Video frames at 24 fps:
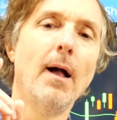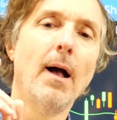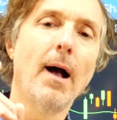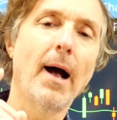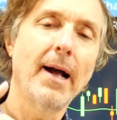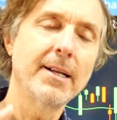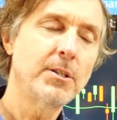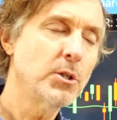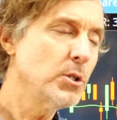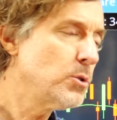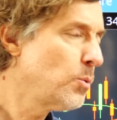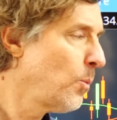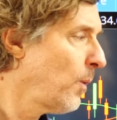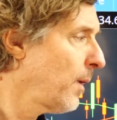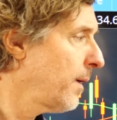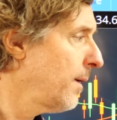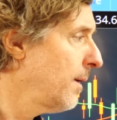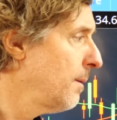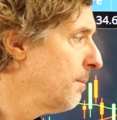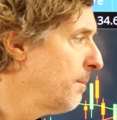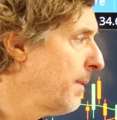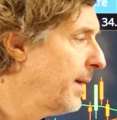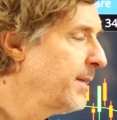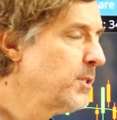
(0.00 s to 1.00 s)
I just wanted
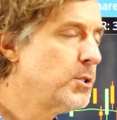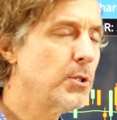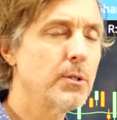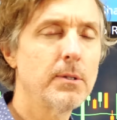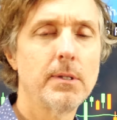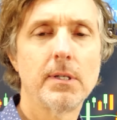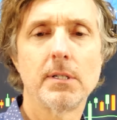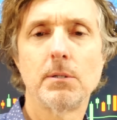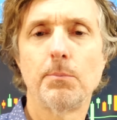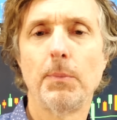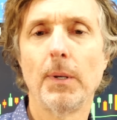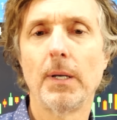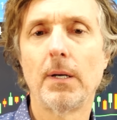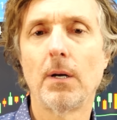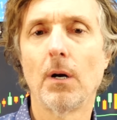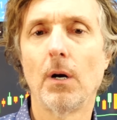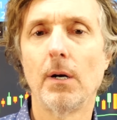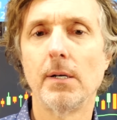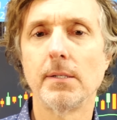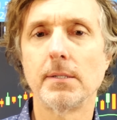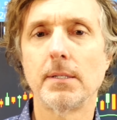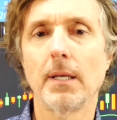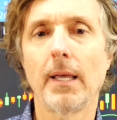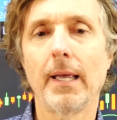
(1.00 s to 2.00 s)
to mention this
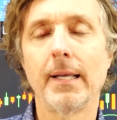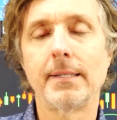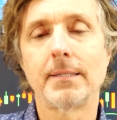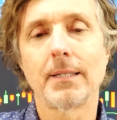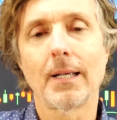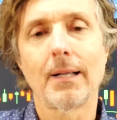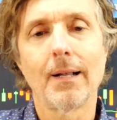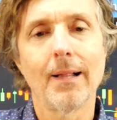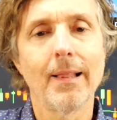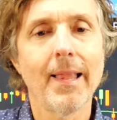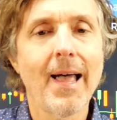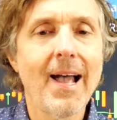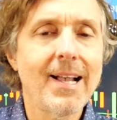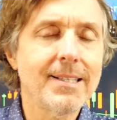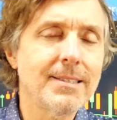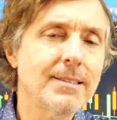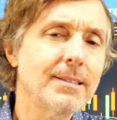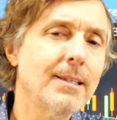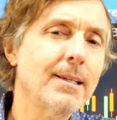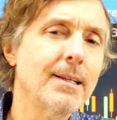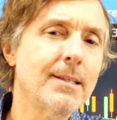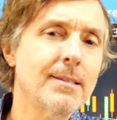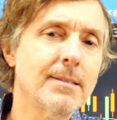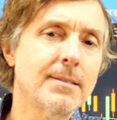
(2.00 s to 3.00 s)
because it's a
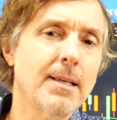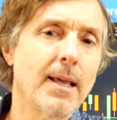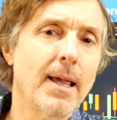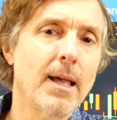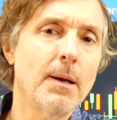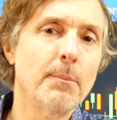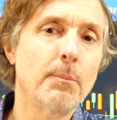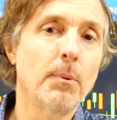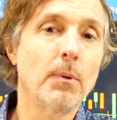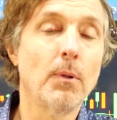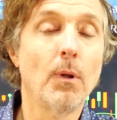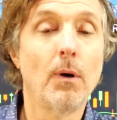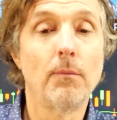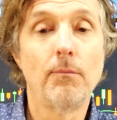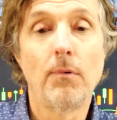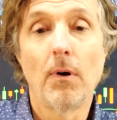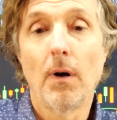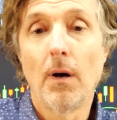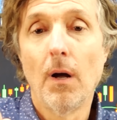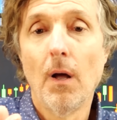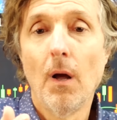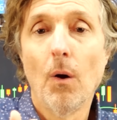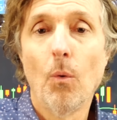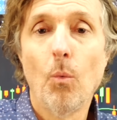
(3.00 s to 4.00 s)
classic example
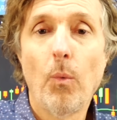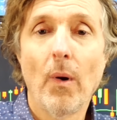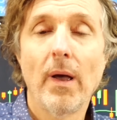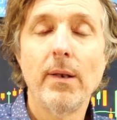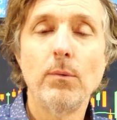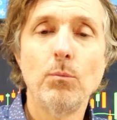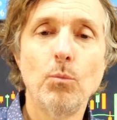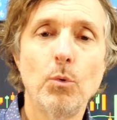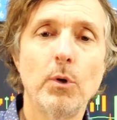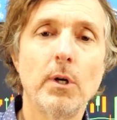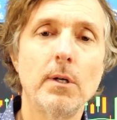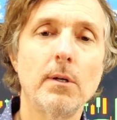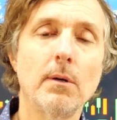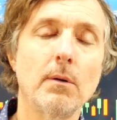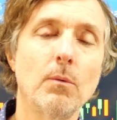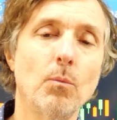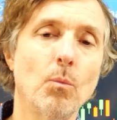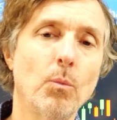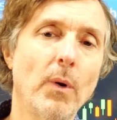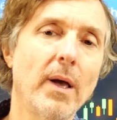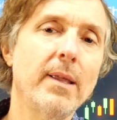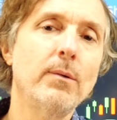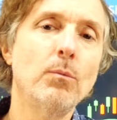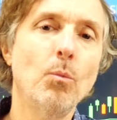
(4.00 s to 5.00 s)
of when
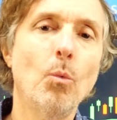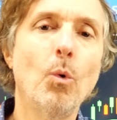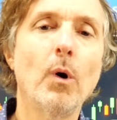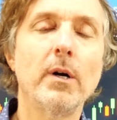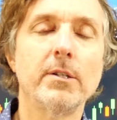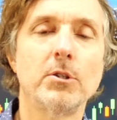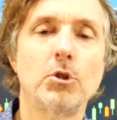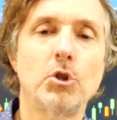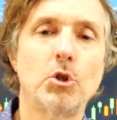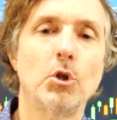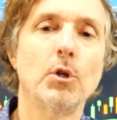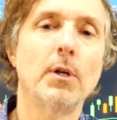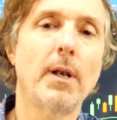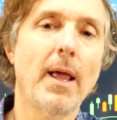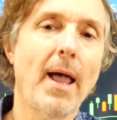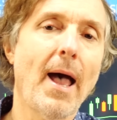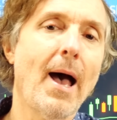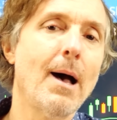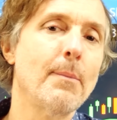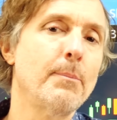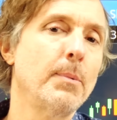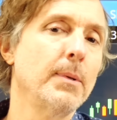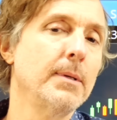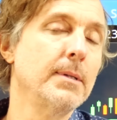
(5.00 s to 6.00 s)
what should
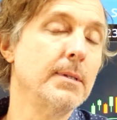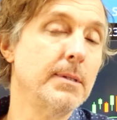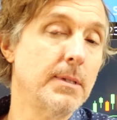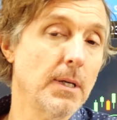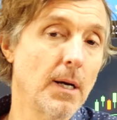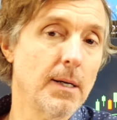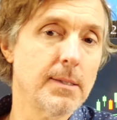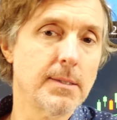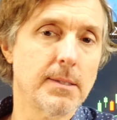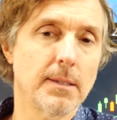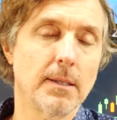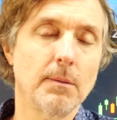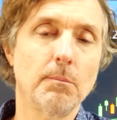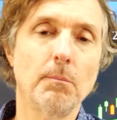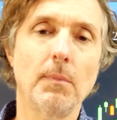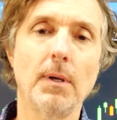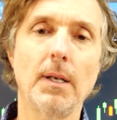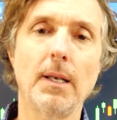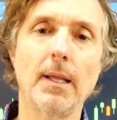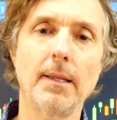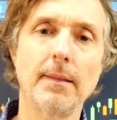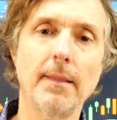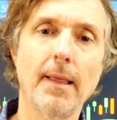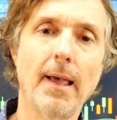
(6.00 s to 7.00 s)
happen doesn't,
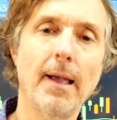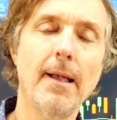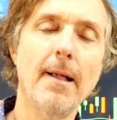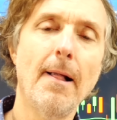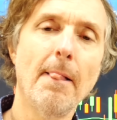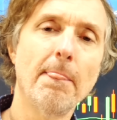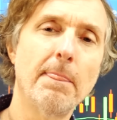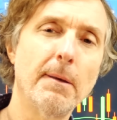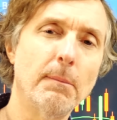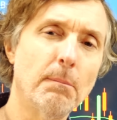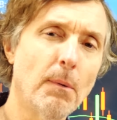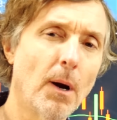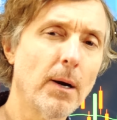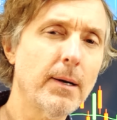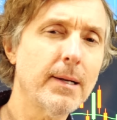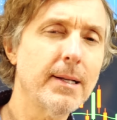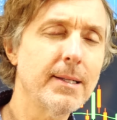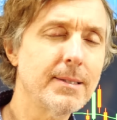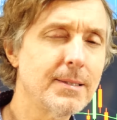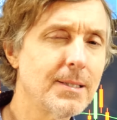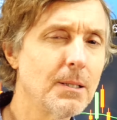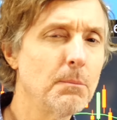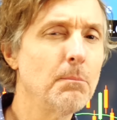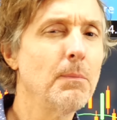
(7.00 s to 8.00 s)
meaning that the
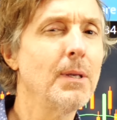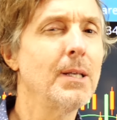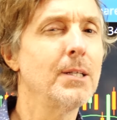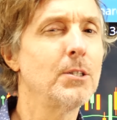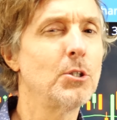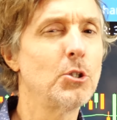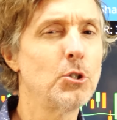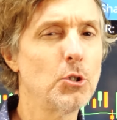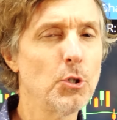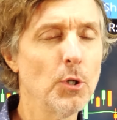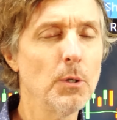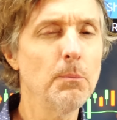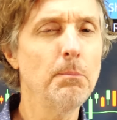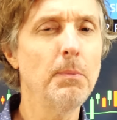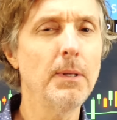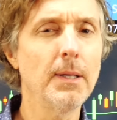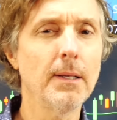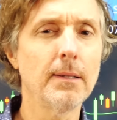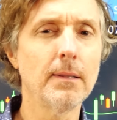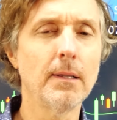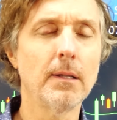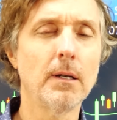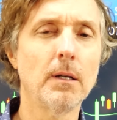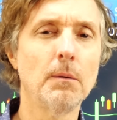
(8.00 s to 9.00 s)
market to me should be
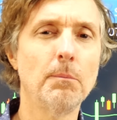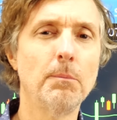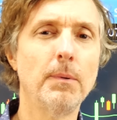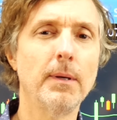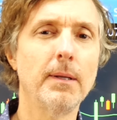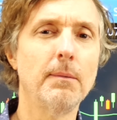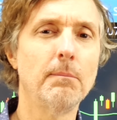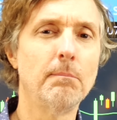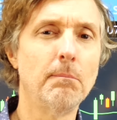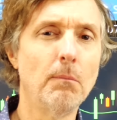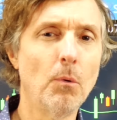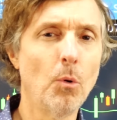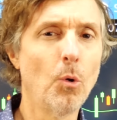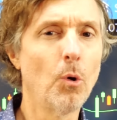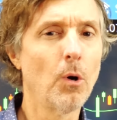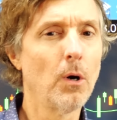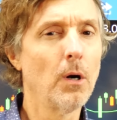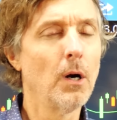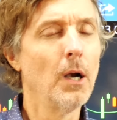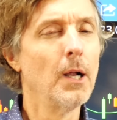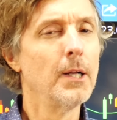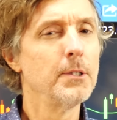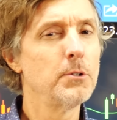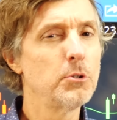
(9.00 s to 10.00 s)
a little bit
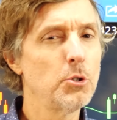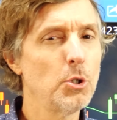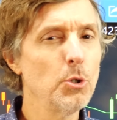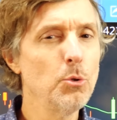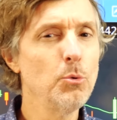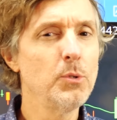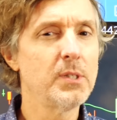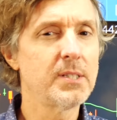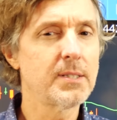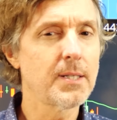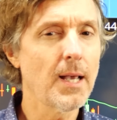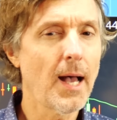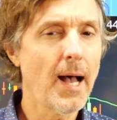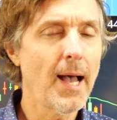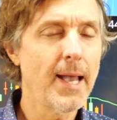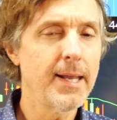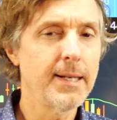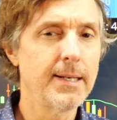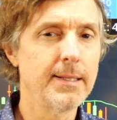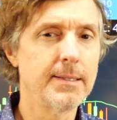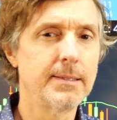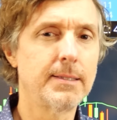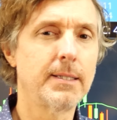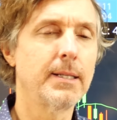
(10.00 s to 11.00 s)
more
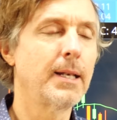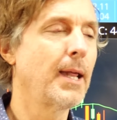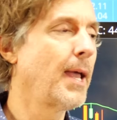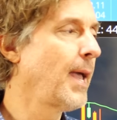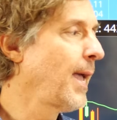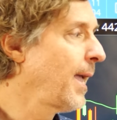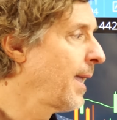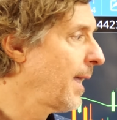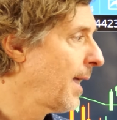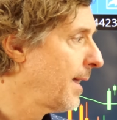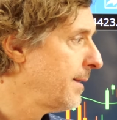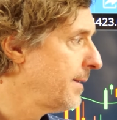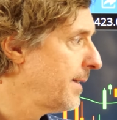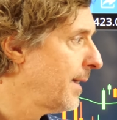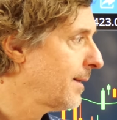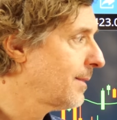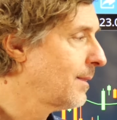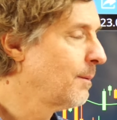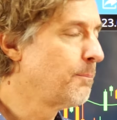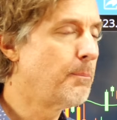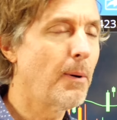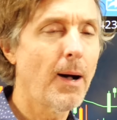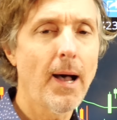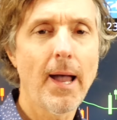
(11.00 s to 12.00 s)
two-sided today, and
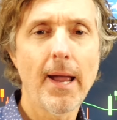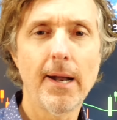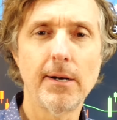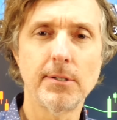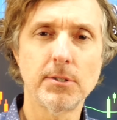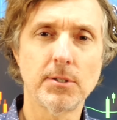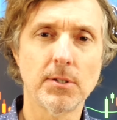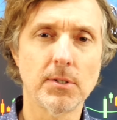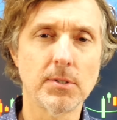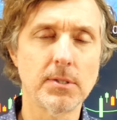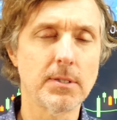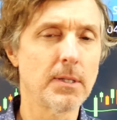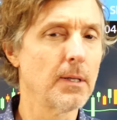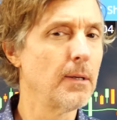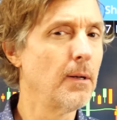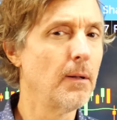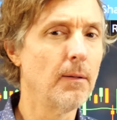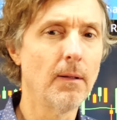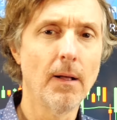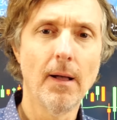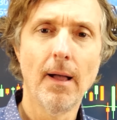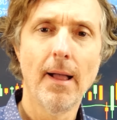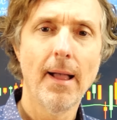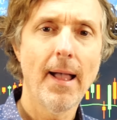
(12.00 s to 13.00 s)
yet the buyers are
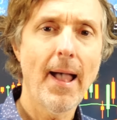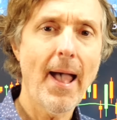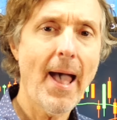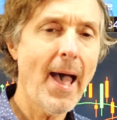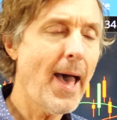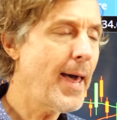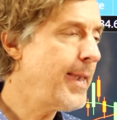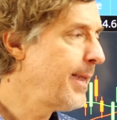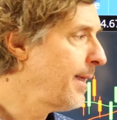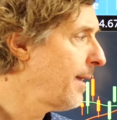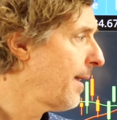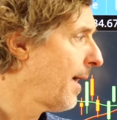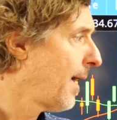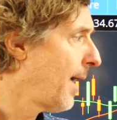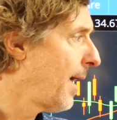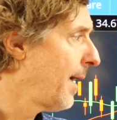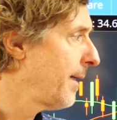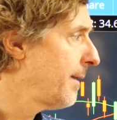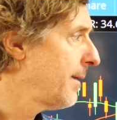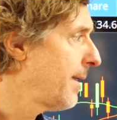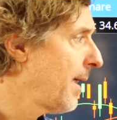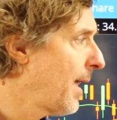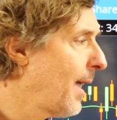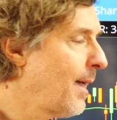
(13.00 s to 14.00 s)
still at it
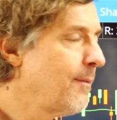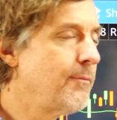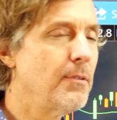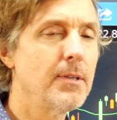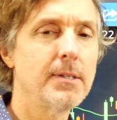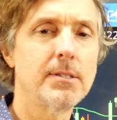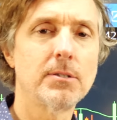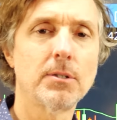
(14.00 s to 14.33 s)
hot and heavy.